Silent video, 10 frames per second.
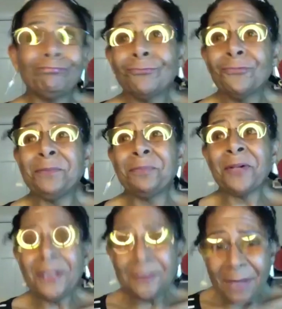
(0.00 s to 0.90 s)
We
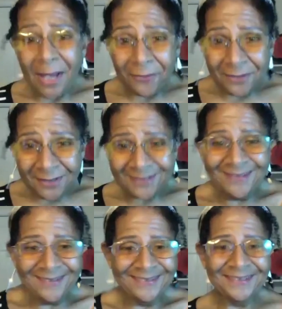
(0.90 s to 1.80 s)
prayed about it.
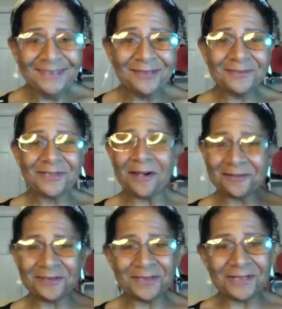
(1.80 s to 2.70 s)
You
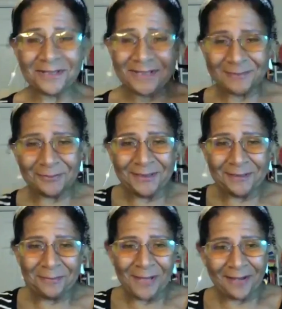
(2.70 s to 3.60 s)
talked to your husband
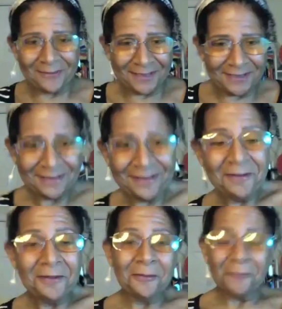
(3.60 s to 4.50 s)
about it.
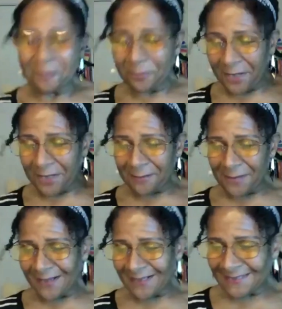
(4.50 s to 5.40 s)
We prayed
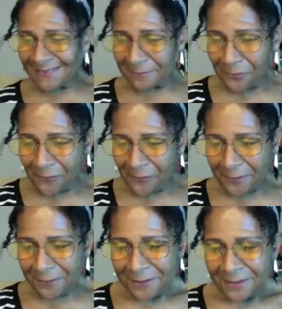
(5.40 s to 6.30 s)
about it some more.